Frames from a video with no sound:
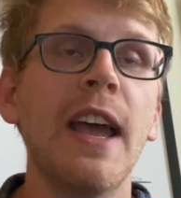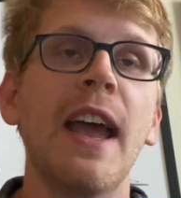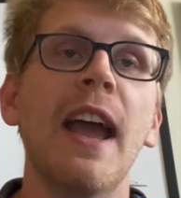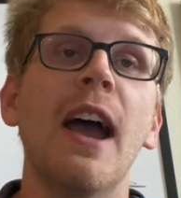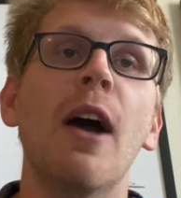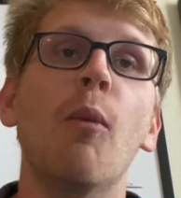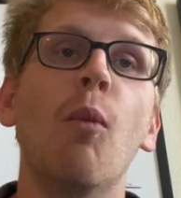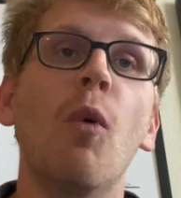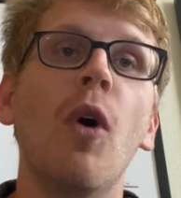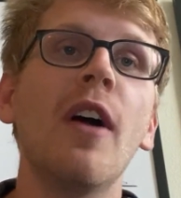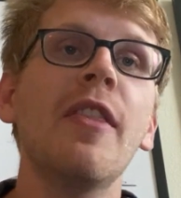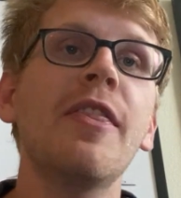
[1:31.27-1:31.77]

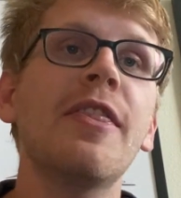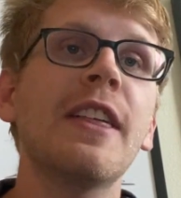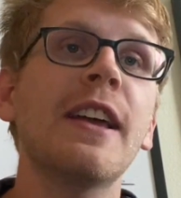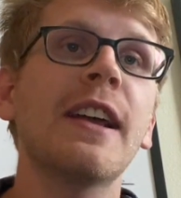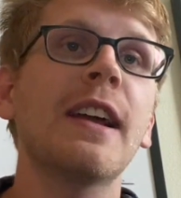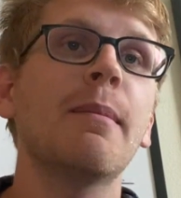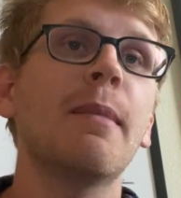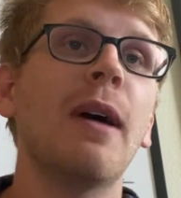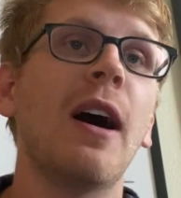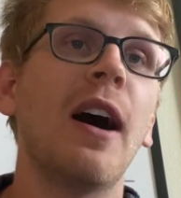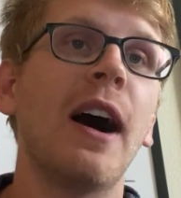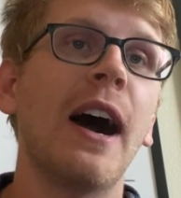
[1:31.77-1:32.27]
And one thing
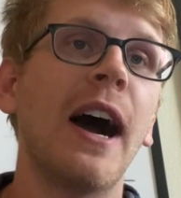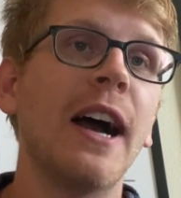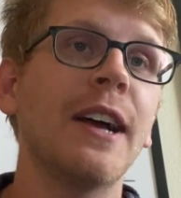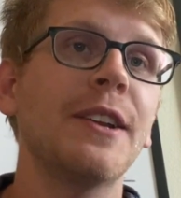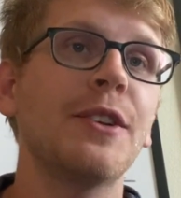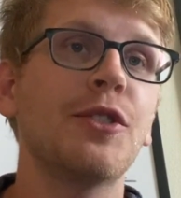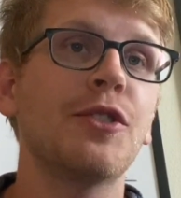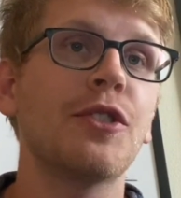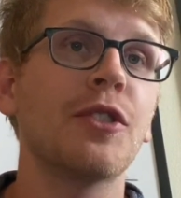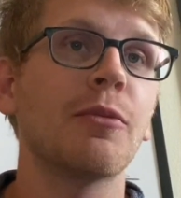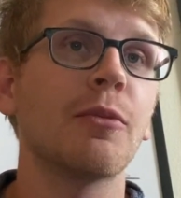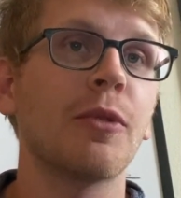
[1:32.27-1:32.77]
about
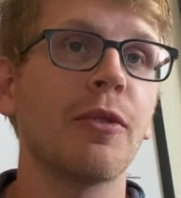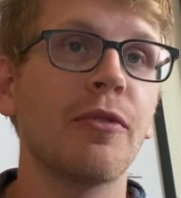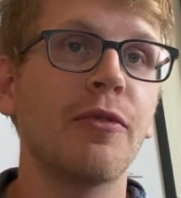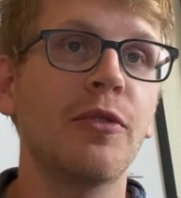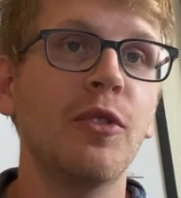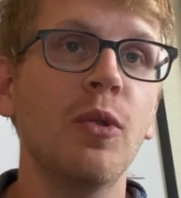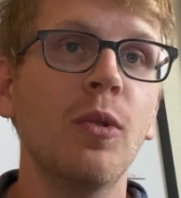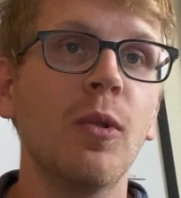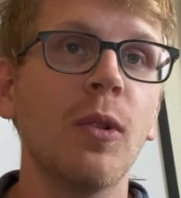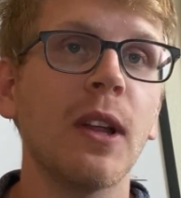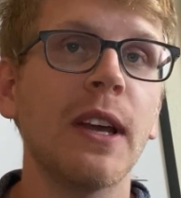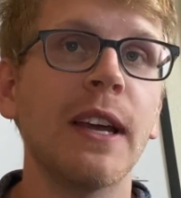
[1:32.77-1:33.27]
hydrogen
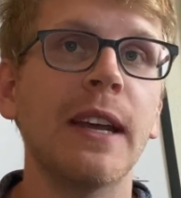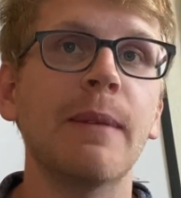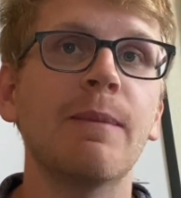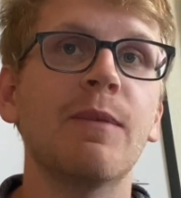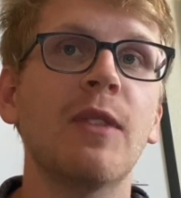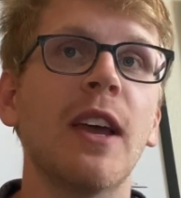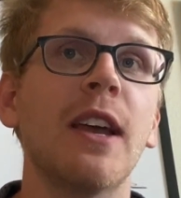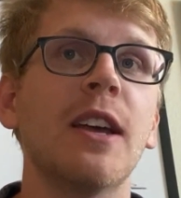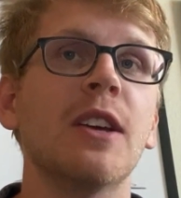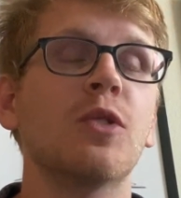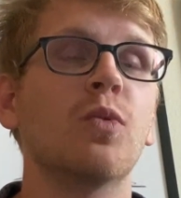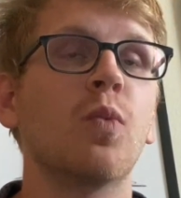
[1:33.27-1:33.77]
refueling
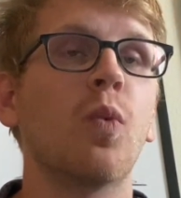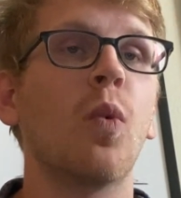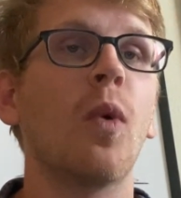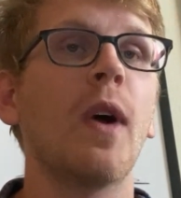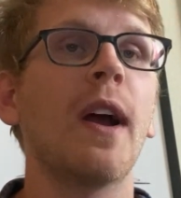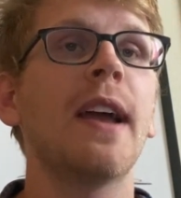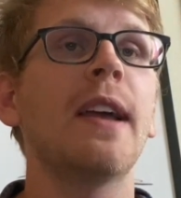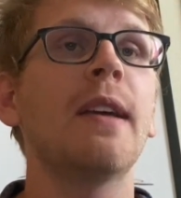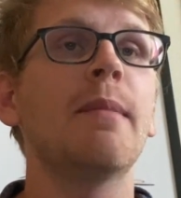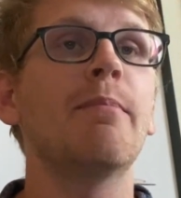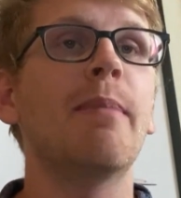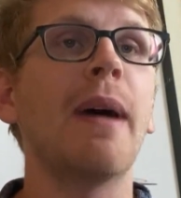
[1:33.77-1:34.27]
that is
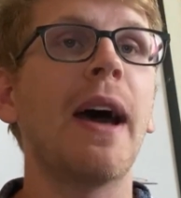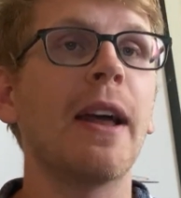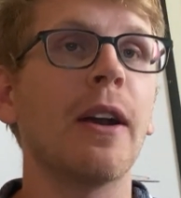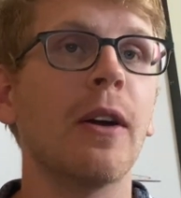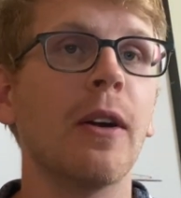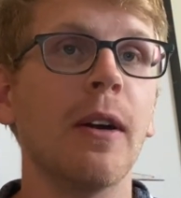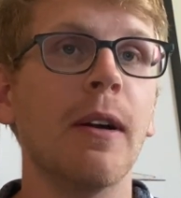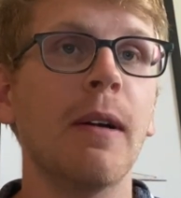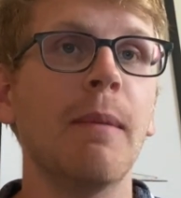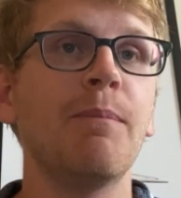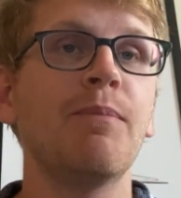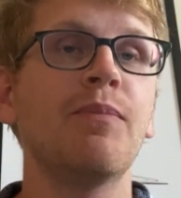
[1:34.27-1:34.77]
way
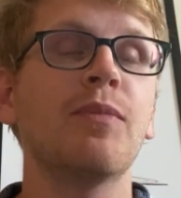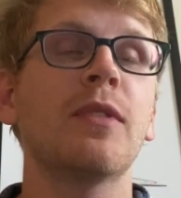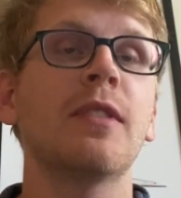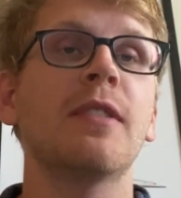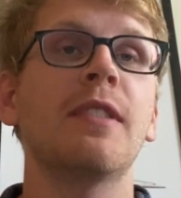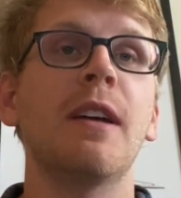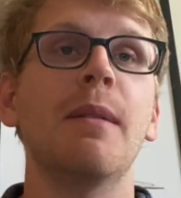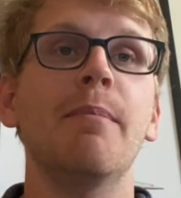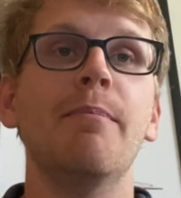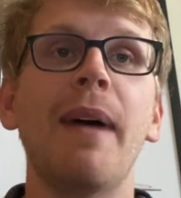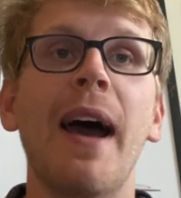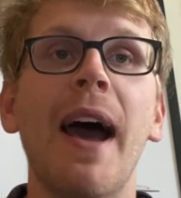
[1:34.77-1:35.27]
better
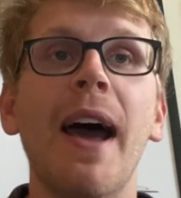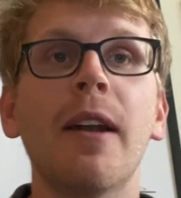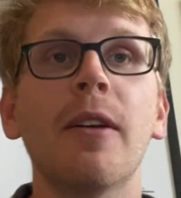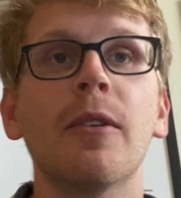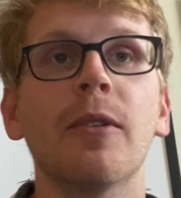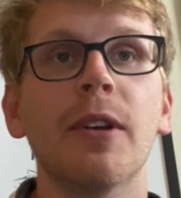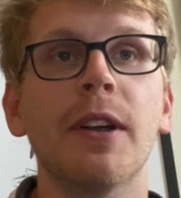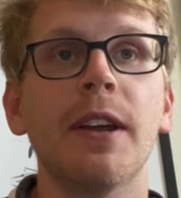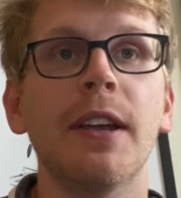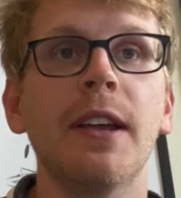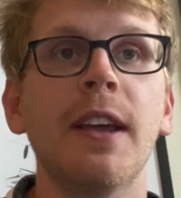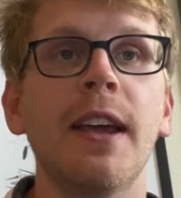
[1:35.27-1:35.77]
than
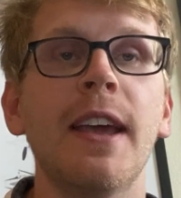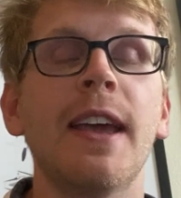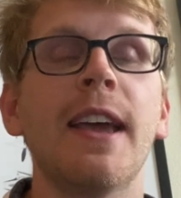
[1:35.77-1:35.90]
battery